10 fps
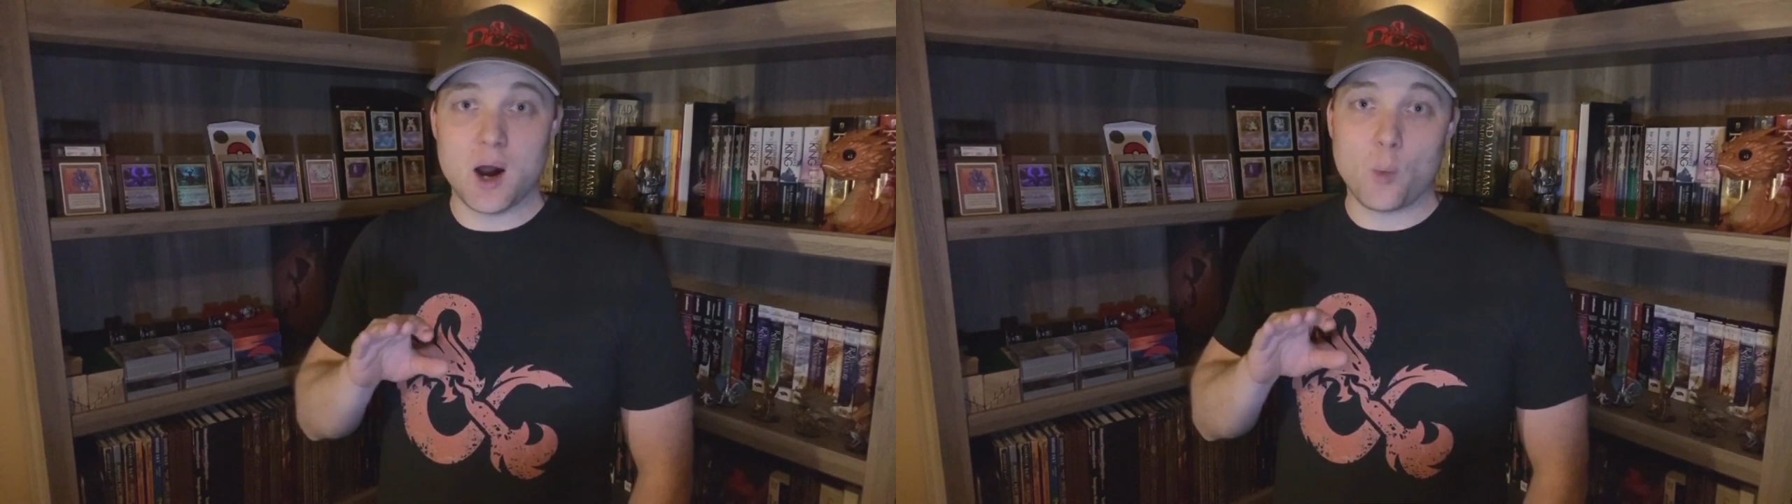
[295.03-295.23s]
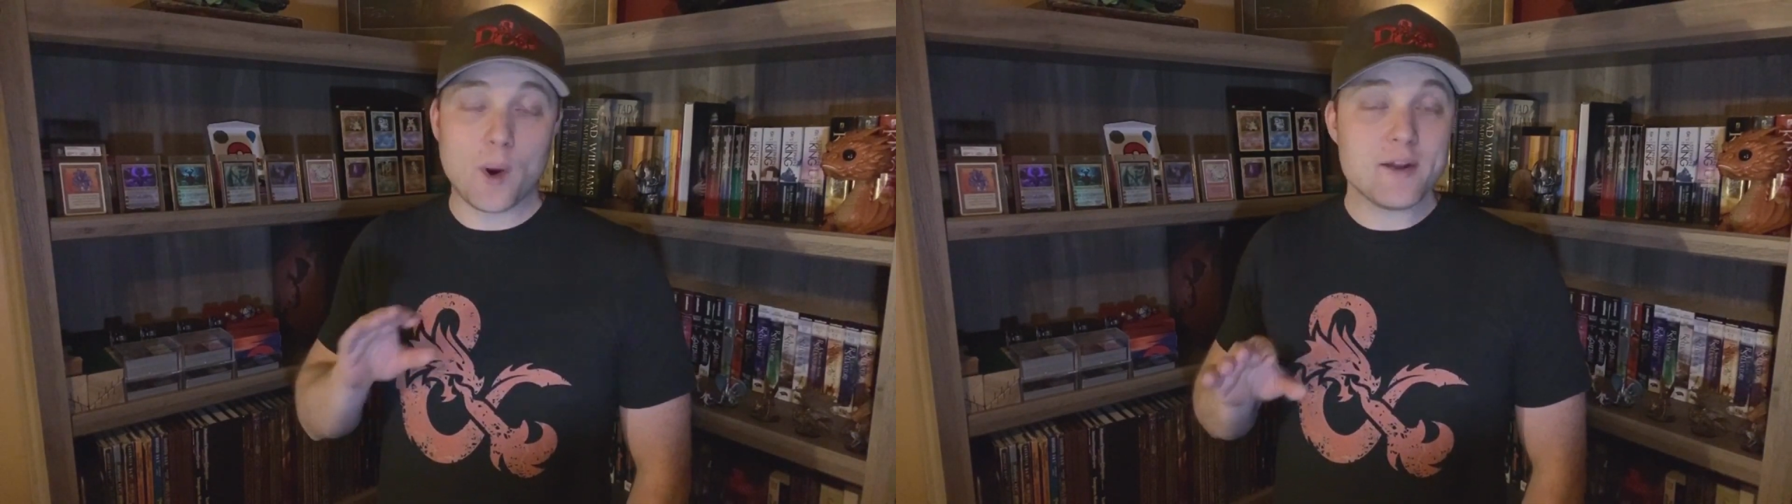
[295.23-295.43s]

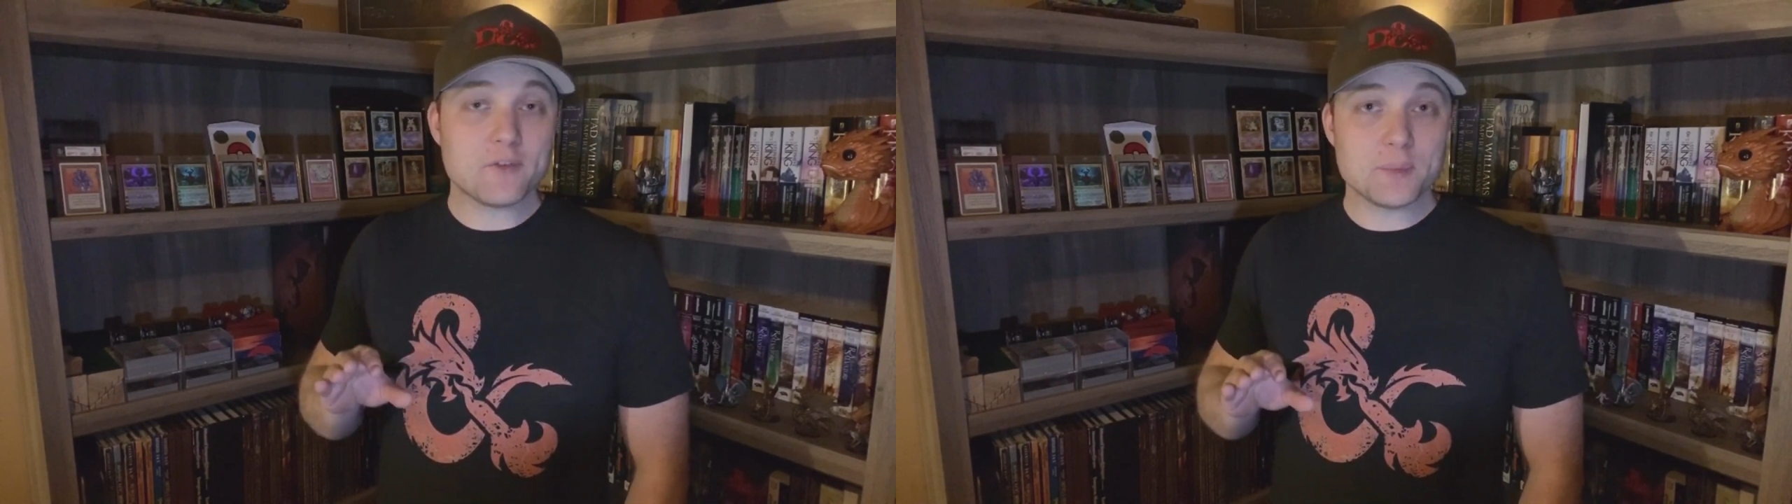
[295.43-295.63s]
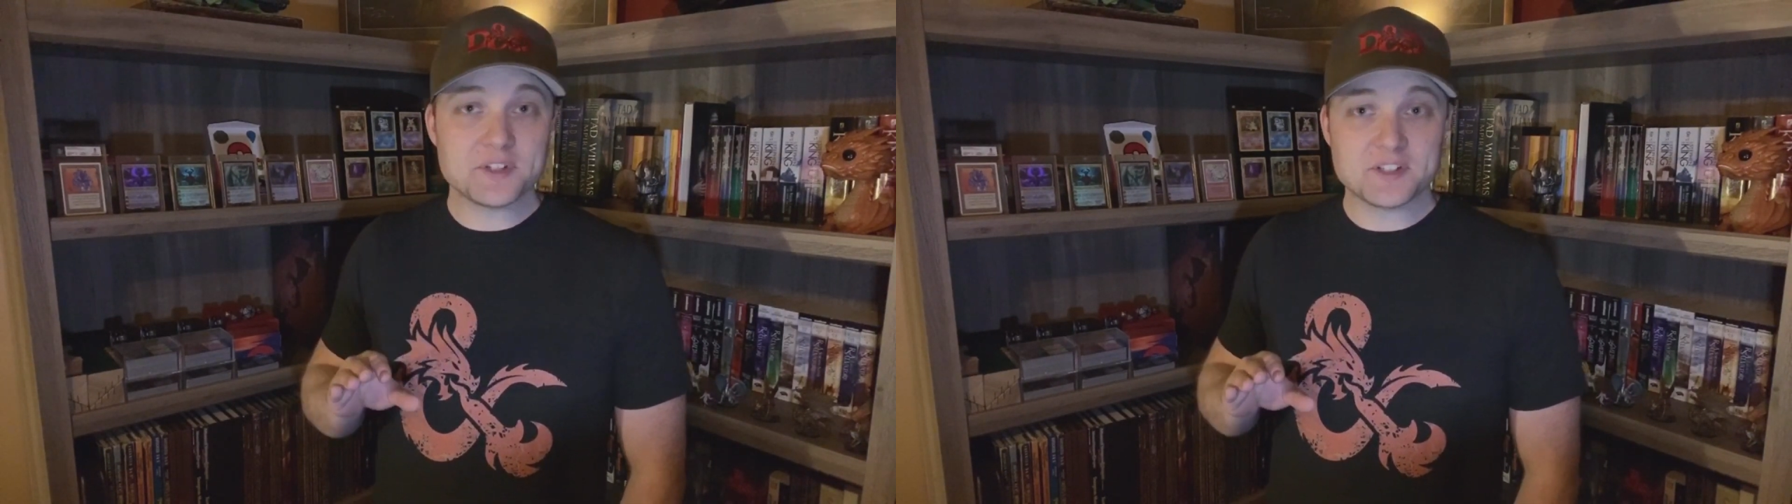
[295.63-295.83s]
away
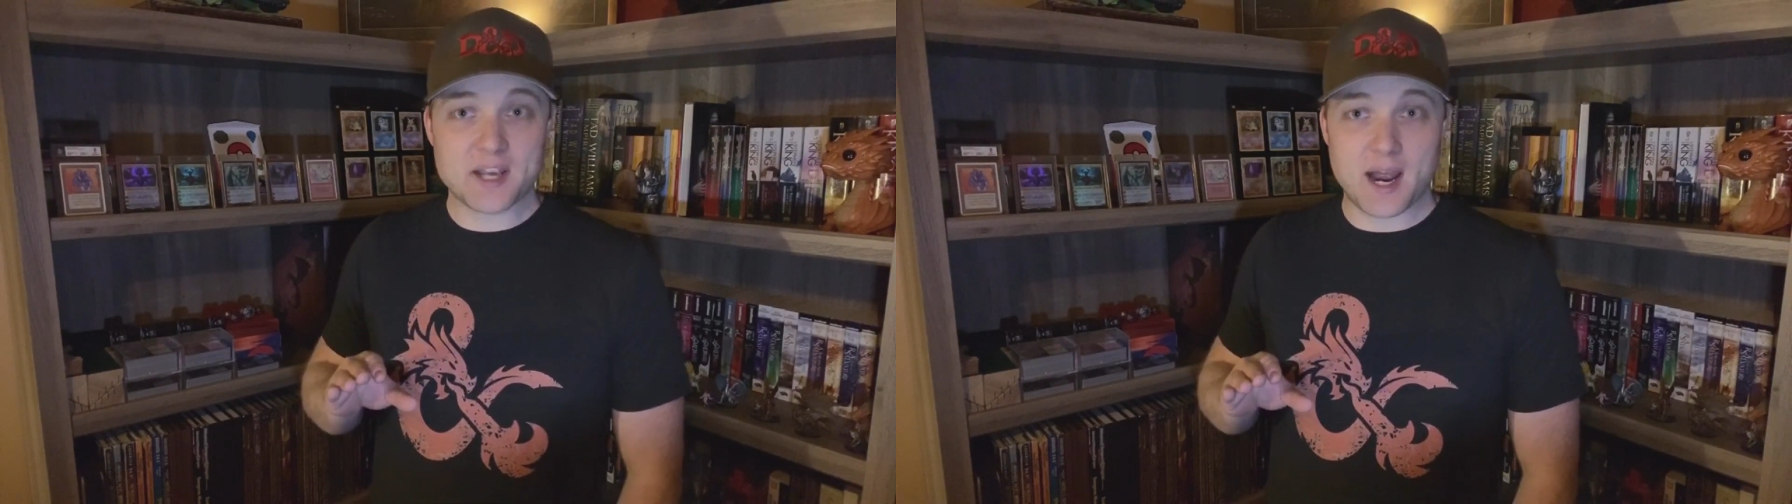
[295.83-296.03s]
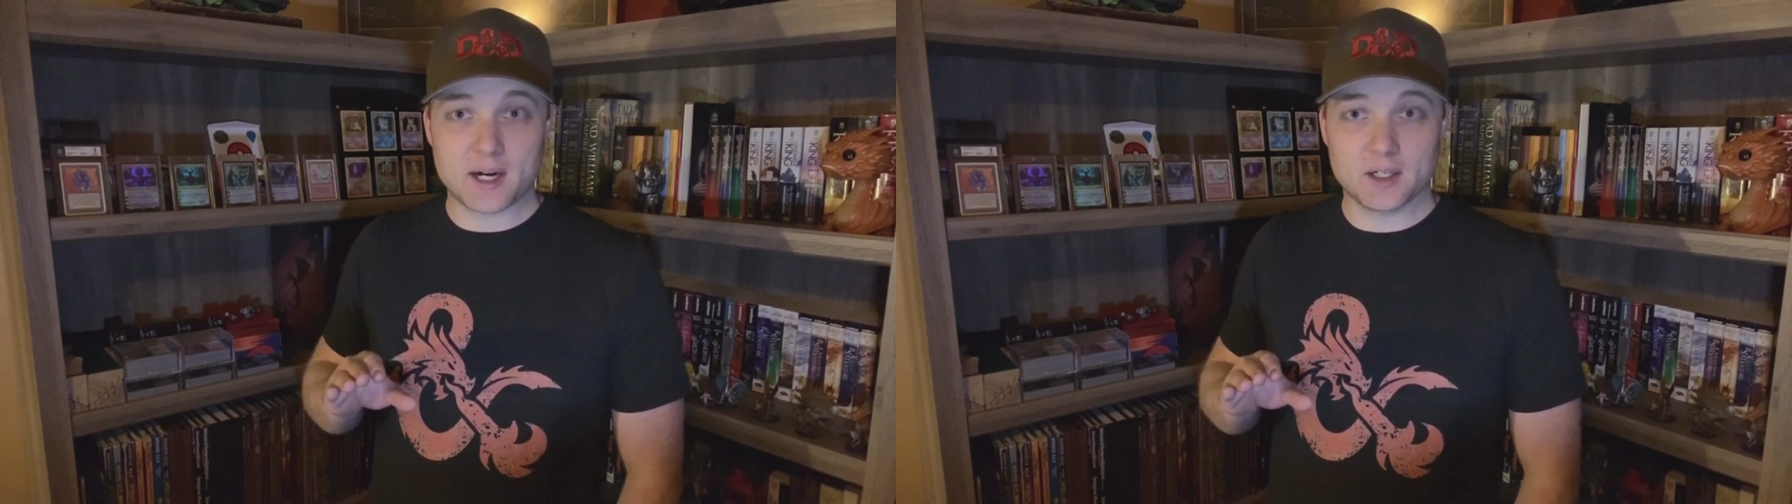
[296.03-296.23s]
from its
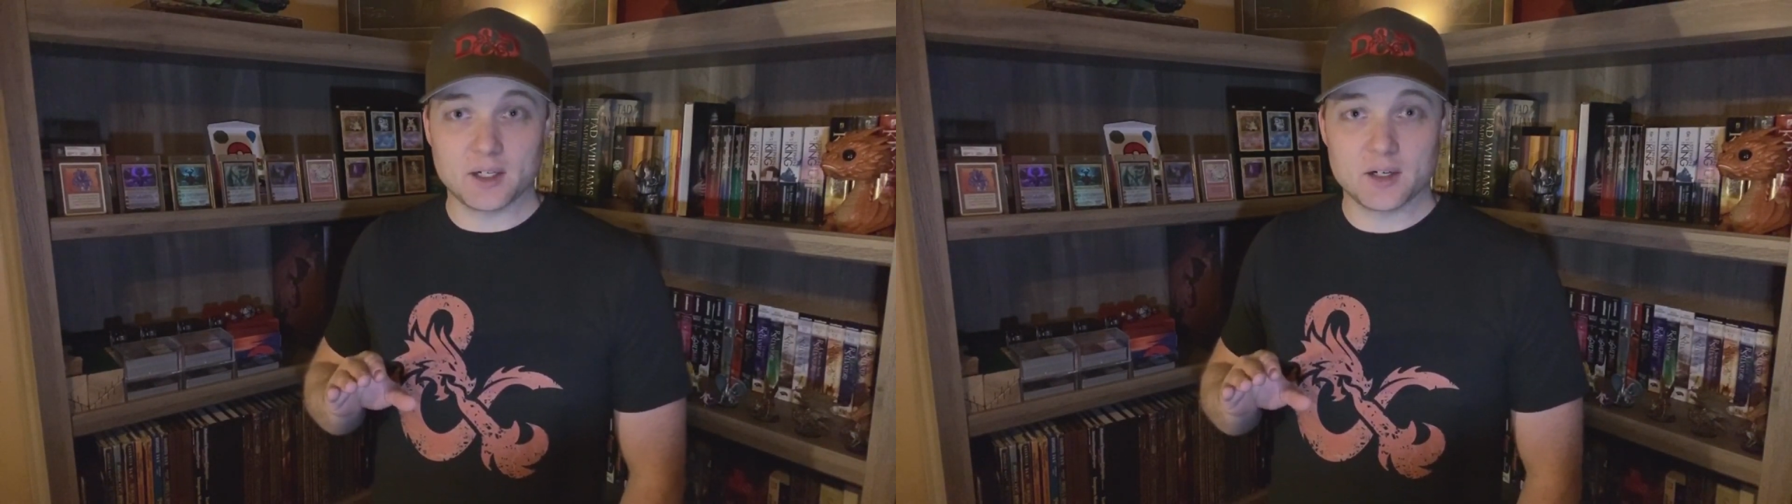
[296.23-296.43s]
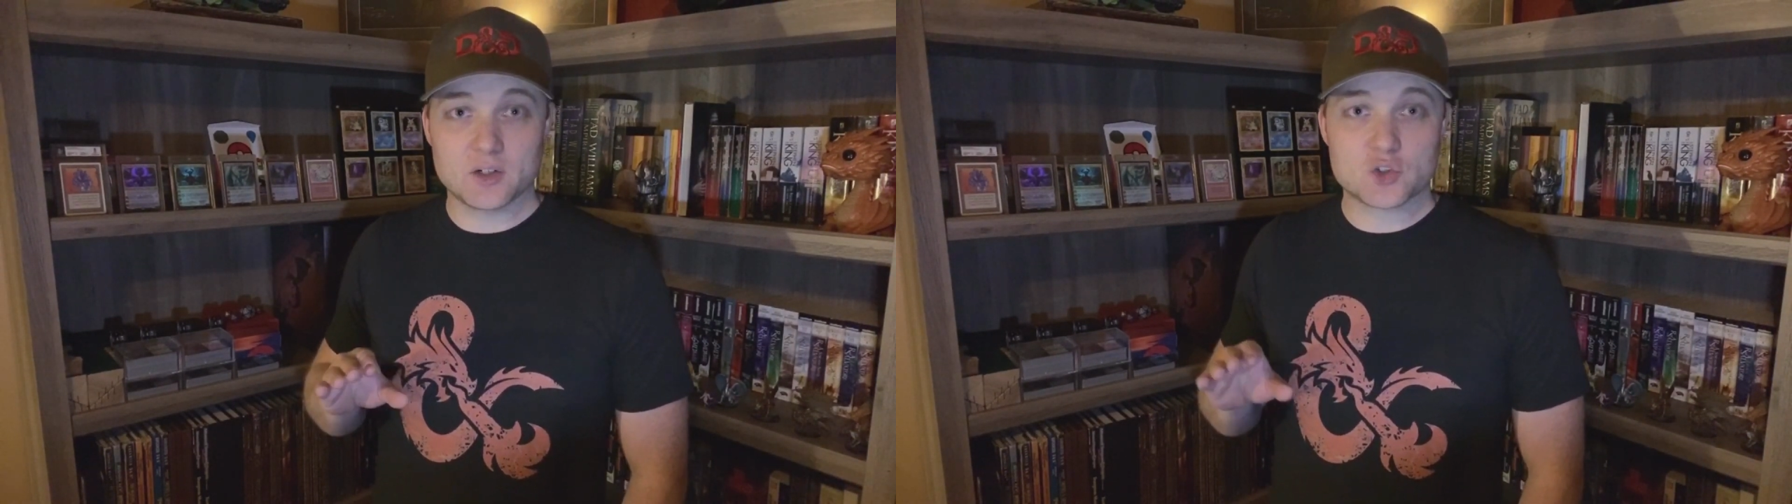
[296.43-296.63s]
attacker,